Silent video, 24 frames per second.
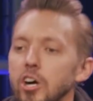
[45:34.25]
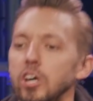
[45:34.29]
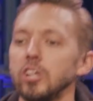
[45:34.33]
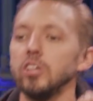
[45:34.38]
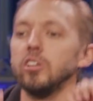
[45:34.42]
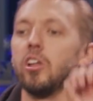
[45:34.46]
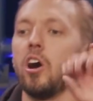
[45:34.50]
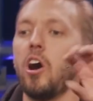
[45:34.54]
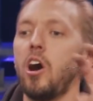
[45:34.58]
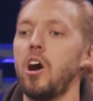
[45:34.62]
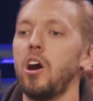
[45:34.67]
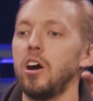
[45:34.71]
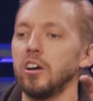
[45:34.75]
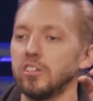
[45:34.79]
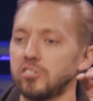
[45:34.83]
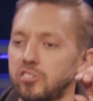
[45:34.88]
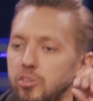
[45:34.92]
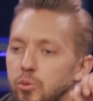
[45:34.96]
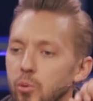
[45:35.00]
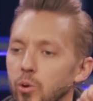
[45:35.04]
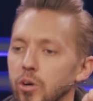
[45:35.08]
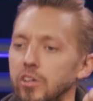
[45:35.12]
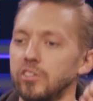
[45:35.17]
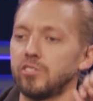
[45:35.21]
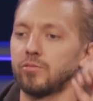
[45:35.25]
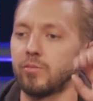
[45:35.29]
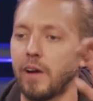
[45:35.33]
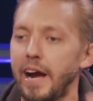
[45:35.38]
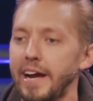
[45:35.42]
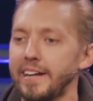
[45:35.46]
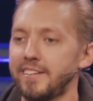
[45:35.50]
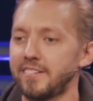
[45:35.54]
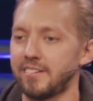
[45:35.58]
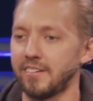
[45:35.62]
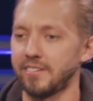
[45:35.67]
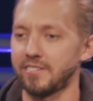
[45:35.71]
along towards
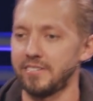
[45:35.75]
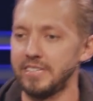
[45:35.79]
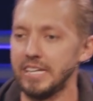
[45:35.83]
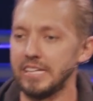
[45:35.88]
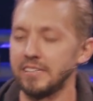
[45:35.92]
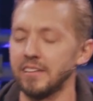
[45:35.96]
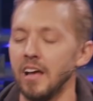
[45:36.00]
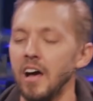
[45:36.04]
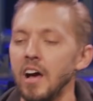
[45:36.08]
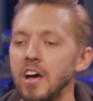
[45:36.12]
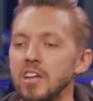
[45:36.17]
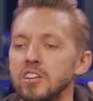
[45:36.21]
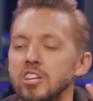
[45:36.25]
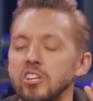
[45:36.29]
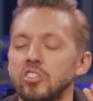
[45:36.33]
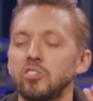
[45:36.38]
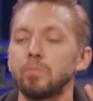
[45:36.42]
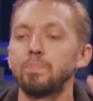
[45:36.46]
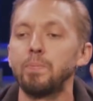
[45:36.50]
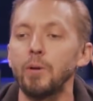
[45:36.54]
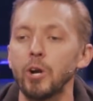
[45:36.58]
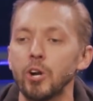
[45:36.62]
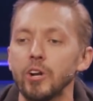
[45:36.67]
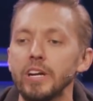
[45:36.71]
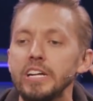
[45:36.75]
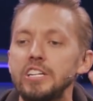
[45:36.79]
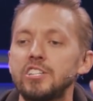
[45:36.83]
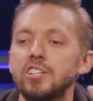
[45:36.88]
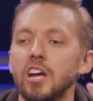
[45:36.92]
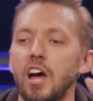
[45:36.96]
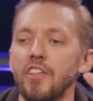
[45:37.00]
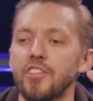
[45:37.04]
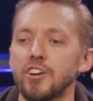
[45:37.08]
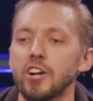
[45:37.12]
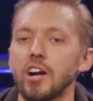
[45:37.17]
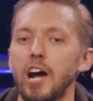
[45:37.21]
righteousness, to spur
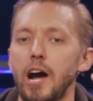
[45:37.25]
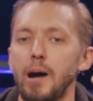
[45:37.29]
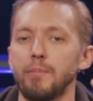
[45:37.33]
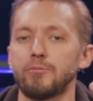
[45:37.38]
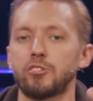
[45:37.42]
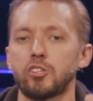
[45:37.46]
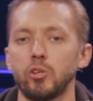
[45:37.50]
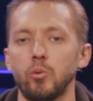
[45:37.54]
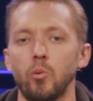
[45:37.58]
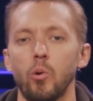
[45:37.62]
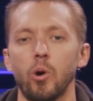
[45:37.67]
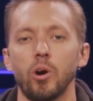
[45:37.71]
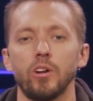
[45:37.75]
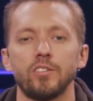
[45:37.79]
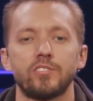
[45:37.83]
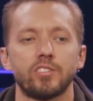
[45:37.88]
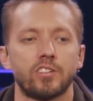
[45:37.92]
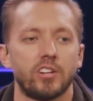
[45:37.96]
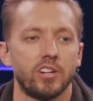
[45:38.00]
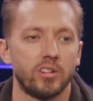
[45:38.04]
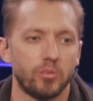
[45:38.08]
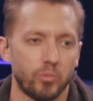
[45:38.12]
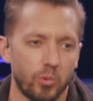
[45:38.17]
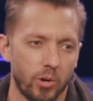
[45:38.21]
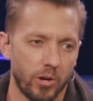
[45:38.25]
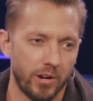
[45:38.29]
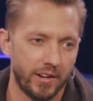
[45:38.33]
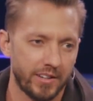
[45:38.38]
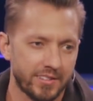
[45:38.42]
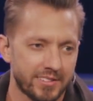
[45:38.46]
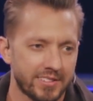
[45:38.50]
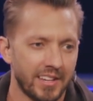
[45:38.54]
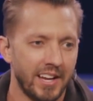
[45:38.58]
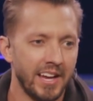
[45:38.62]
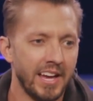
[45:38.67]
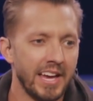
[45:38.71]
each other up towards good
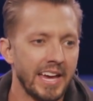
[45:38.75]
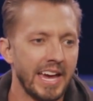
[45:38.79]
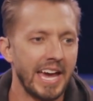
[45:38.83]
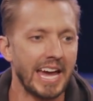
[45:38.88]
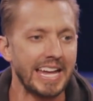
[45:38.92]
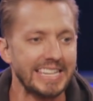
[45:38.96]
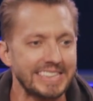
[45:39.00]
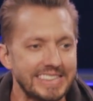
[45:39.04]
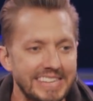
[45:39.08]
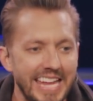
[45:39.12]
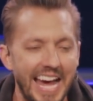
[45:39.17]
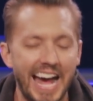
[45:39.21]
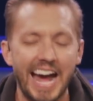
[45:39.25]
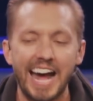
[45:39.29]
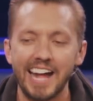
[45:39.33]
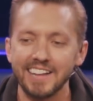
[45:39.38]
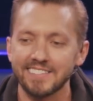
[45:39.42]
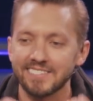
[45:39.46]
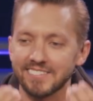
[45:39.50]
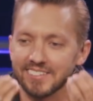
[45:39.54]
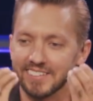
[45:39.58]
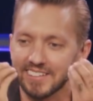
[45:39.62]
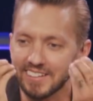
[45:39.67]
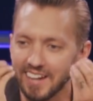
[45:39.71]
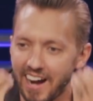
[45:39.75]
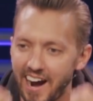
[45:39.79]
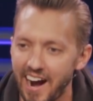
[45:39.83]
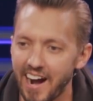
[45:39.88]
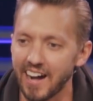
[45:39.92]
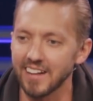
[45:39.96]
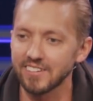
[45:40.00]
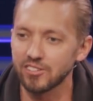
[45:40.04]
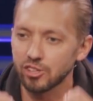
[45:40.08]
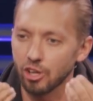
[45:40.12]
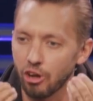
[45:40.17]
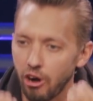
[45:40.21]
works. And that's
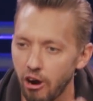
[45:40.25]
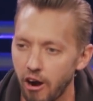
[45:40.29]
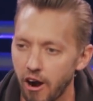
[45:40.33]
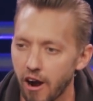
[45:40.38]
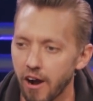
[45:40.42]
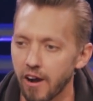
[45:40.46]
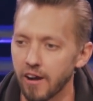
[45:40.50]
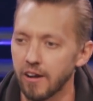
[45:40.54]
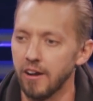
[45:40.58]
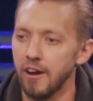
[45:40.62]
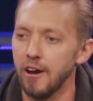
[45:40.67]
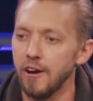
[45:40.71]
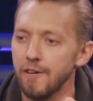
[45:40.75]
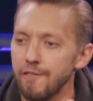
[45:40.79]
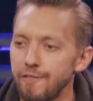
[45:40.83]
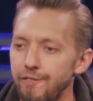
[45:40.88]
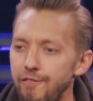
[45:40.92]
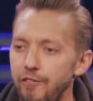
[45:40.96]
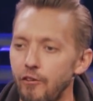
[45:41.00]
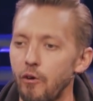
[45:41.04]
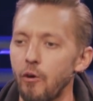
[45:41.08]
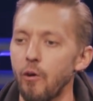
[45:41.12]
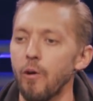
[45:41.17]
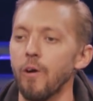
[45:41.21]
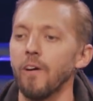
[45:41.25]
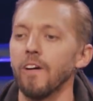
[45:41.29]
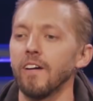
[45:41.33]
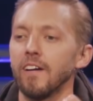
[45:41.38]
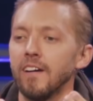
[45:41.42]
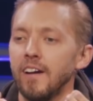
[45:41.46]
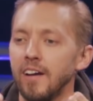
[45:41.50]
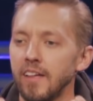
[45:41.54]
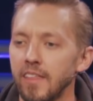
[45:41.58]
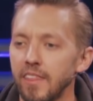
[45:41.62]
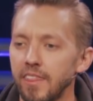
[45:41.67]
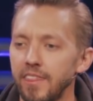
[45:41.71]
God's heart
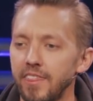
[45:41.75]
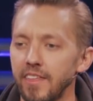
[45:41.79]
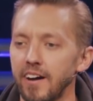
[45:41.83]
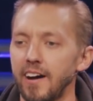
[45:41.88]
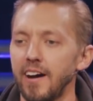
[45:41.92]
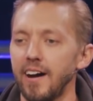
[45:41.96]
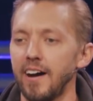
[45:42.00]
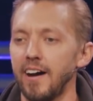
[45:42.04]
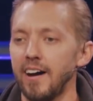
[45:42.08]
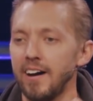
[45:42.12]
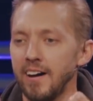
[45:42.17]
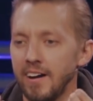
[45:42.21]
for the